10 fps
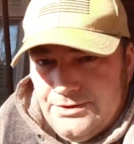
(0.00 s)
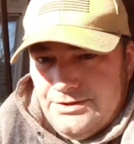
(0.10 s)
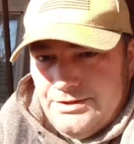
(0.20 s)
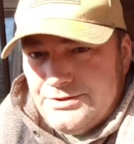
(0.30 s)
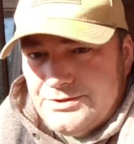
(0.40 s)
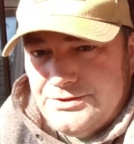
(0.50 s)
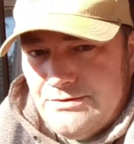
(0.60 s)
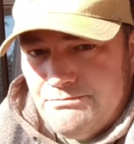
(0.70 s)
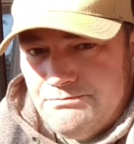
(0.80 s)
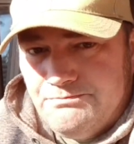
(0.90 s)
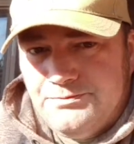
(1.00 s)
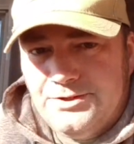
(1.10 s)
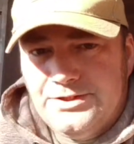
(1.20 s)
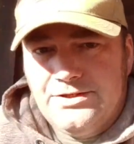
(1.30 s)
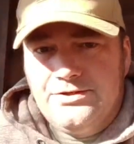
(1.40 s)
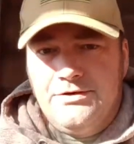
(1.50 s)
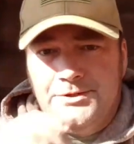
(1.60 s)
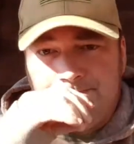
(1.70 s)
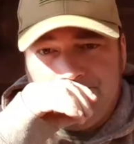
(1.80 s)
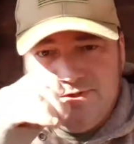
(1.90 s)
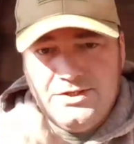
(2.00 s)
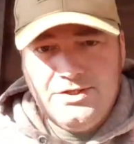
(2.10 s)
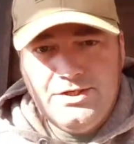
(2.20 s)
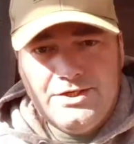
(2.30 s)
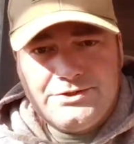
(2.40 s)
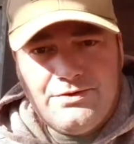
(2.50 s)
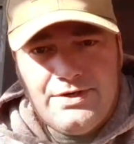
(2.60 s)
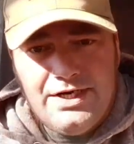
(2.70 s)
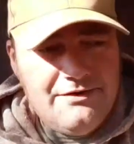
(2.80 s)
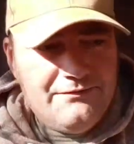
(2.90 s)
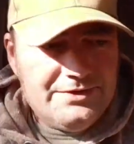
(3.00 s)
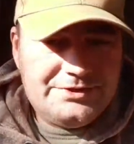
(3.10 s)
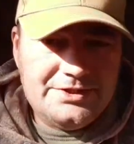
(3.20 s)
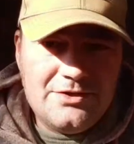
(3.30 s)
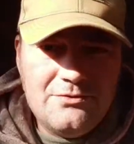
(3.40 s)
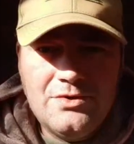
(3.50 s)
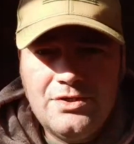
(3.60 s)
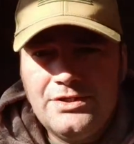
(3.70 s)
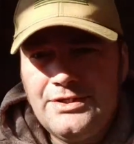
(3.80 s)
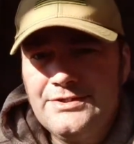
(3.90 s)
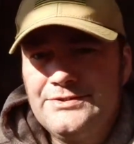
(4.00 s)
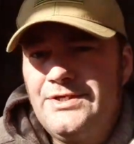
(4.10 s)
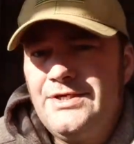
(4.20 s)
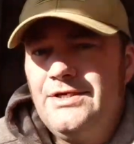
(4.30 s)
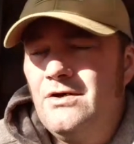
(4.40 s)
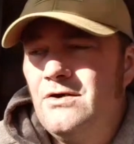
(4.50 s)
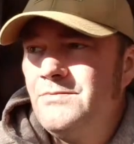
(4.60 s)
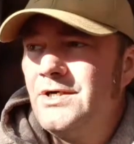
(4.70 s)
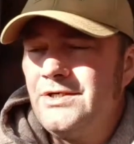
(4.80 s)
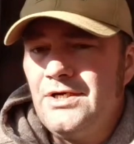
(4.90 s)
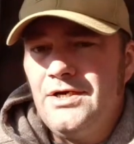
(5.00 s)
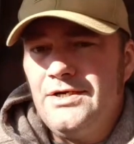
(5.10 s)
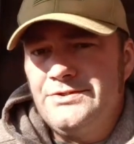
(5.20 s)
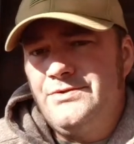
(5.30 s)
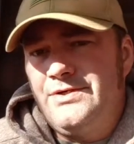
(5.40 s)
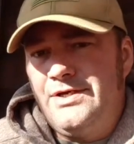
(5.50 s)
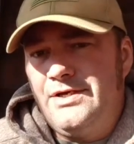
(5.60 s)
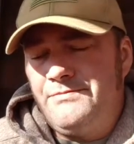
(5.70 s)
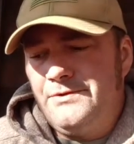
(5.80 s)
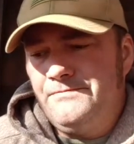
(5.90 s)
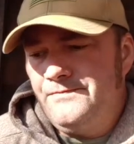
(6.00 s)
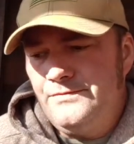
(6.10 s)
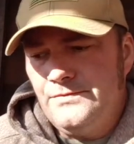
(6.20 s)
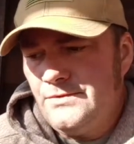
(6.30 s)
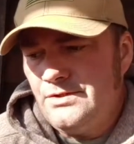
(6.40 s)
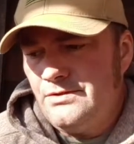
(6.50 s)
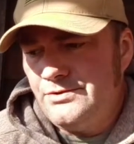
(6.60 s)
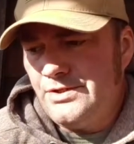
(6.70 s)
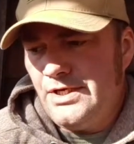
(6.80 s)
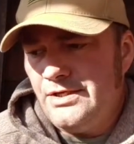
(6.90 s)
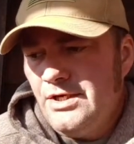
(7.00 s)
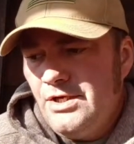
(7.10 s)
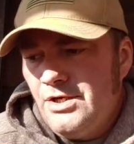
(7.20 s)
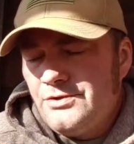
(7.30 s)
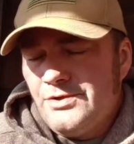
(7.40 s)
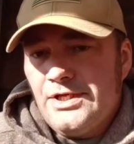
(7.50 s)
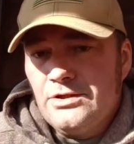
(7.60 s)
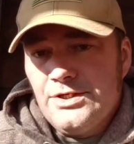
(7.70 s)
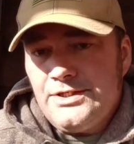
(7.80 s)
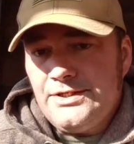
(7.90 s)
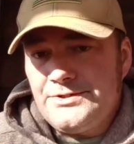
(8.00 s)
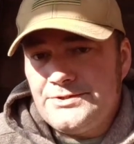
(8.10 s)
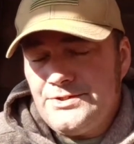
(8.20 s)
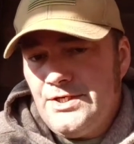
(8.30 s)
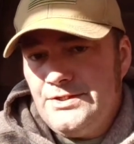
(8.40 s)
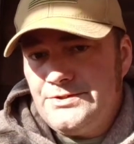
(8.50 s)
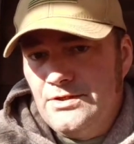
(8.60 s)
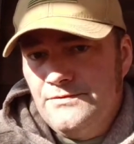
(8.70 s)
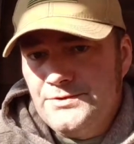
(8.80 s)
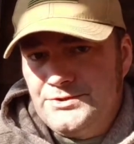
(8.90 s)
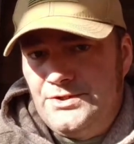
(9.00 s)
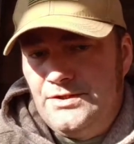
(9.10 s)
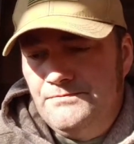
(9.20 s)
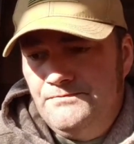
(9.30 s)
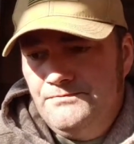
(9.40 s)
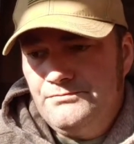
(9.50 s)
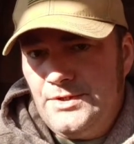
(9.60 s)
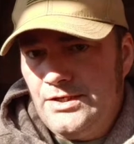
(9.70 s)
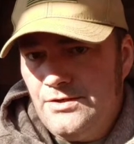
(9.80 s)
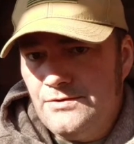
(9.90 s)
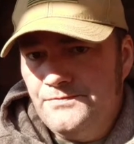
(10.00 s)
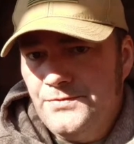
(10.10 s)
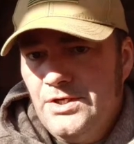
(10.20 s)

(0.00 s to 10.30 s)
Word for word: I got the sun glaring on me. So every single one is a oh my god, it's going to happen. They're not they're not looking at the science of the sun at all.